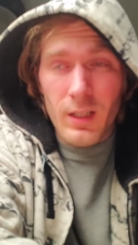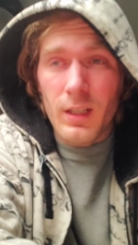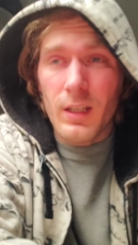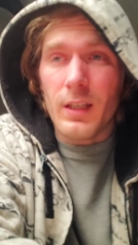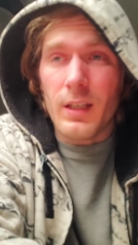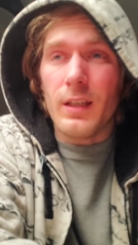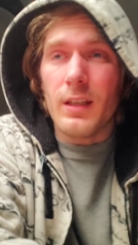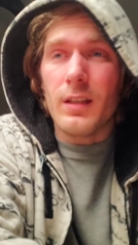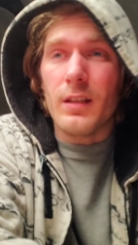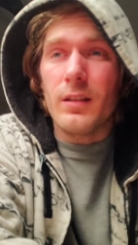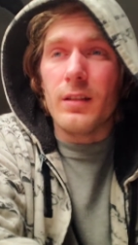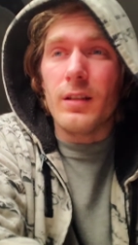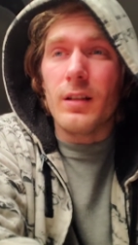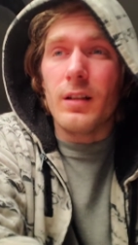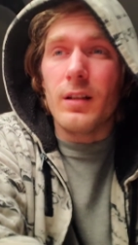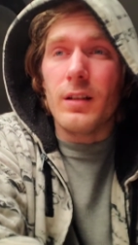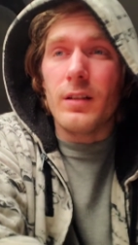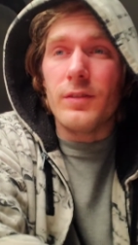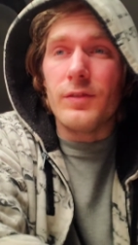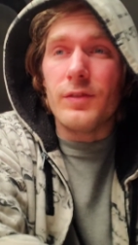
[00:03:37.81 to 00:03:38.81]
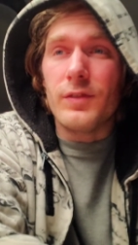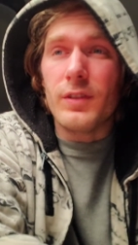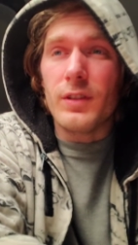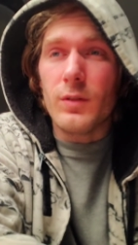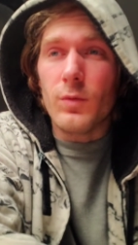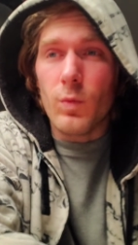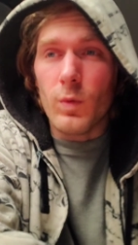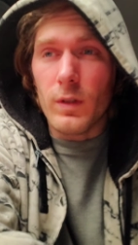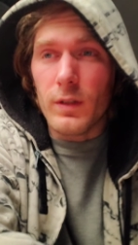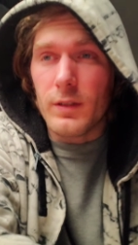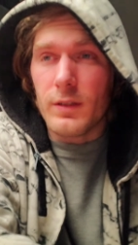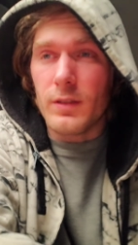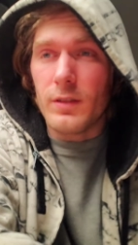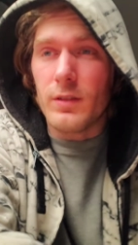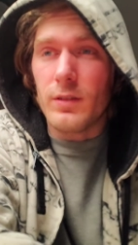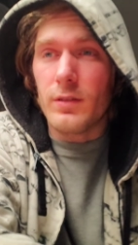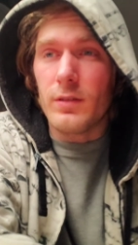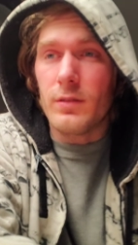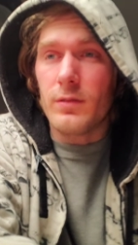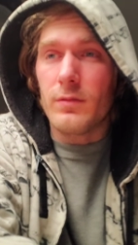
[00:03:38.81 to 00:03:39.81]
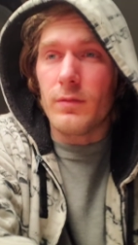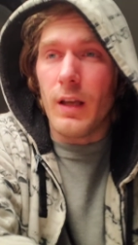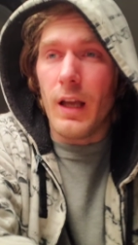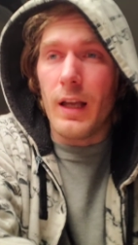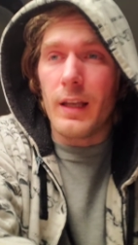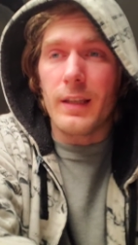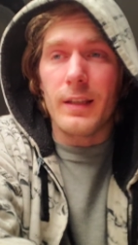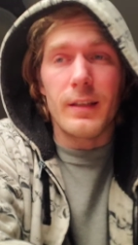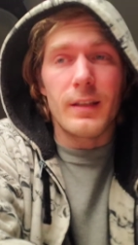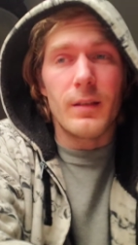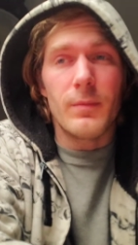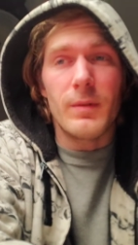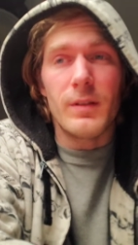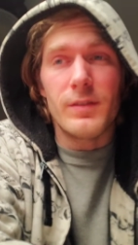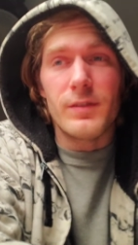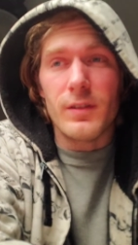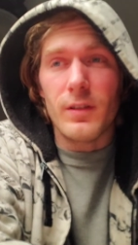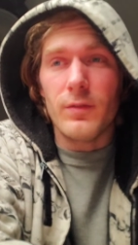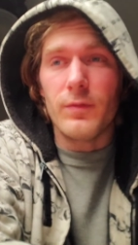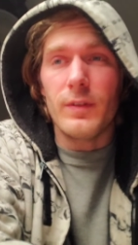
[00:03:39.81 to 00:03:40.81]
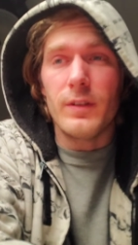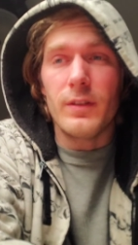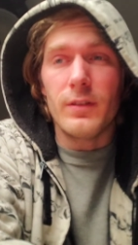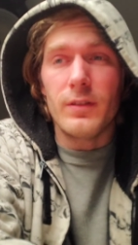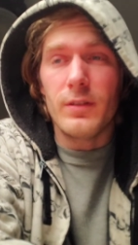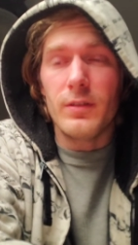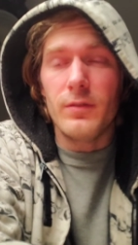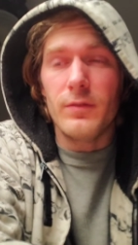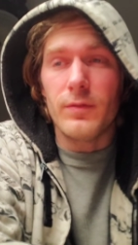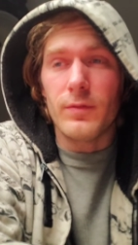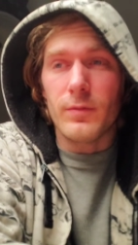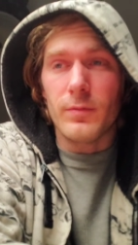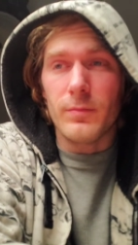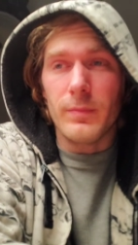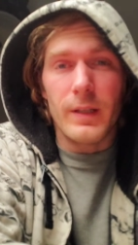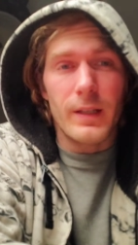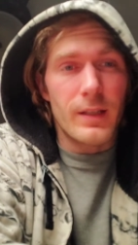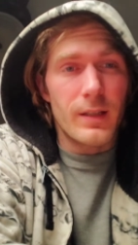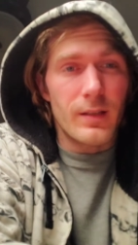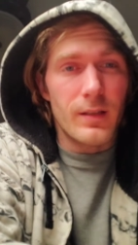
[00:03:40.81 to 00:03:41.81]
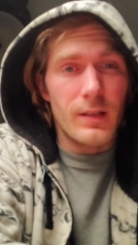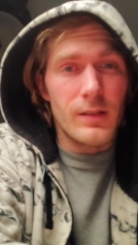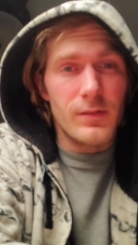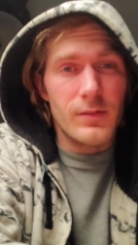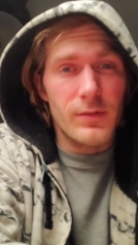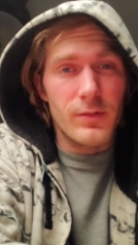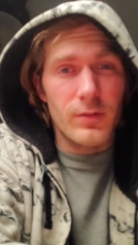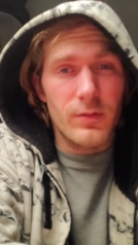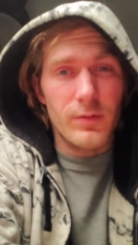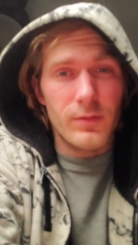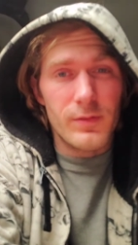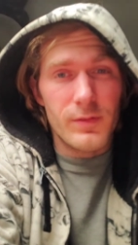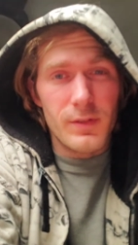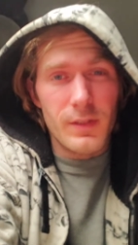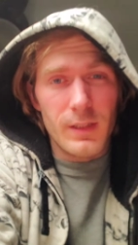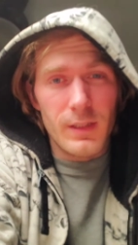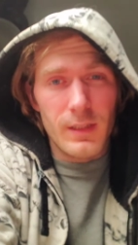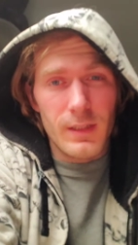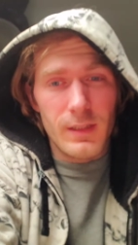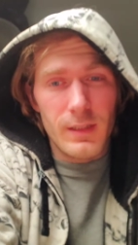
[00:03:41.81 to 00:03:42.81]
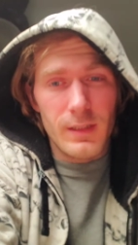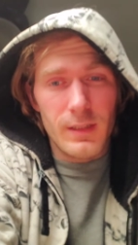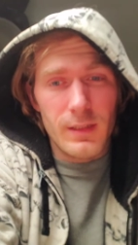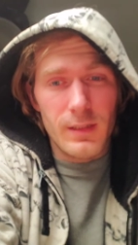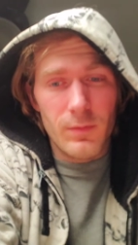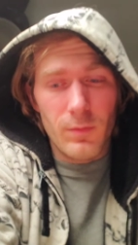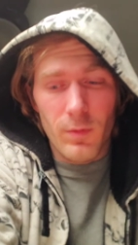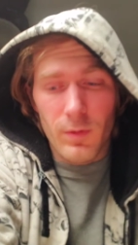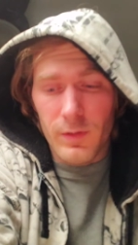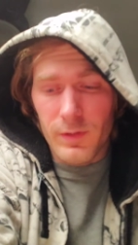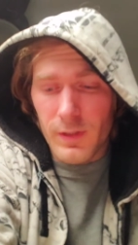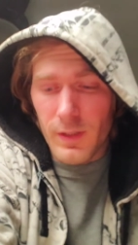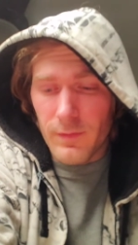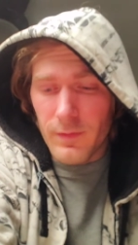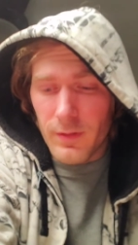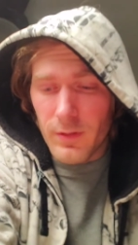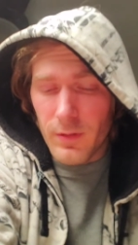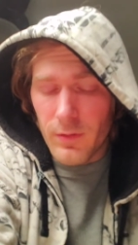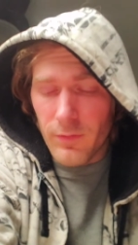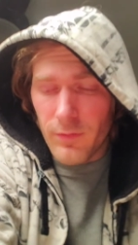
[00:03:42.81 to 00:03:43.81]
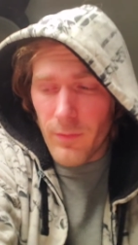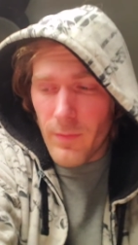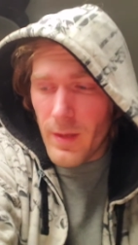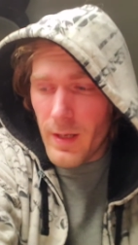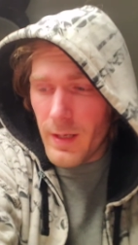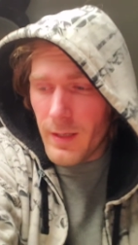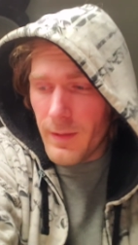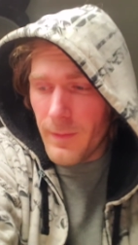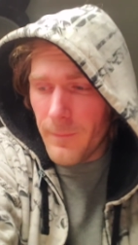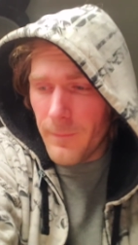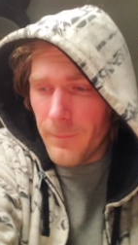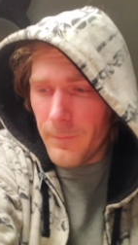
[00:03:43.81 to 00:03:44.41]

and uh, see what I can get myself into for making these doodles, and we'll just have to go from there.